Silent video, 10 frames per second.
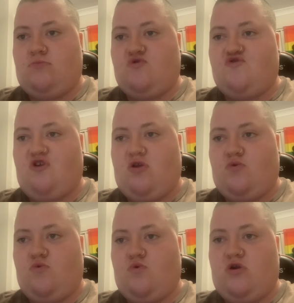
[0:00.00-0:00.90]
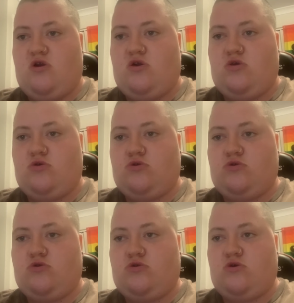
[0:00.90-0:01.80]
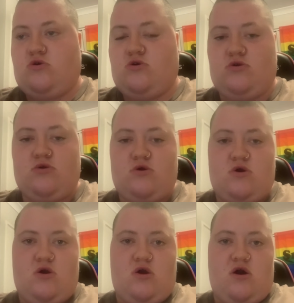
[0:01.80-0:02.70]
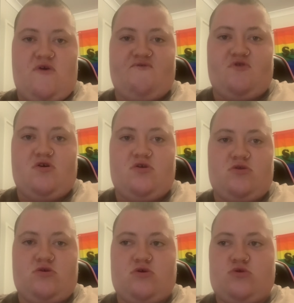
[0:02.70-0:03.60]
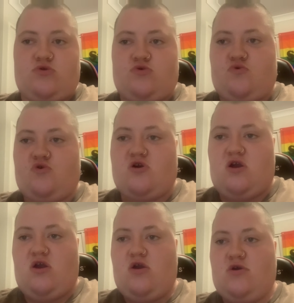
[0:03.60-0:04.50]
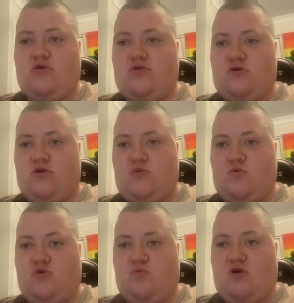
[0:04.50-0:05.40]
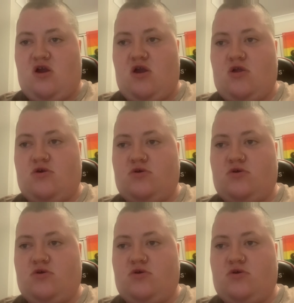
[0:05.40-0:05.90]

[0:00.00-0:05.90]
channel, is I find a story that I want to read,